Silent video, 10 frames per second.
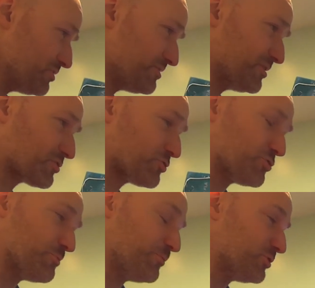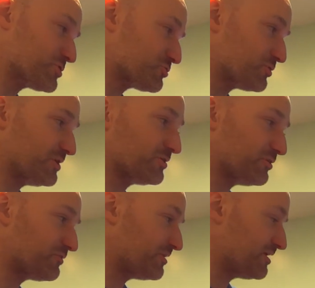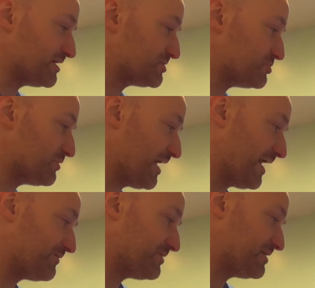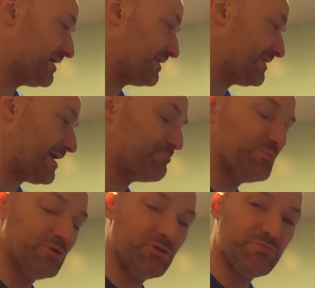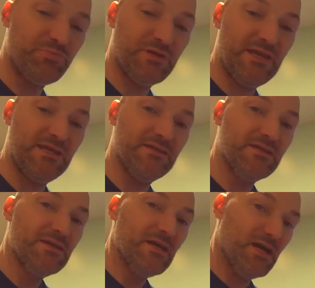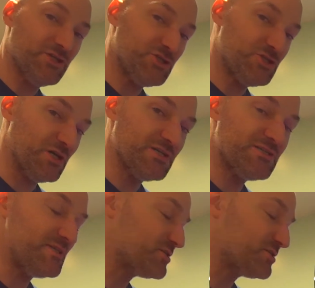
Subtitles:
the most critical thing is you have to get that build plate adjusted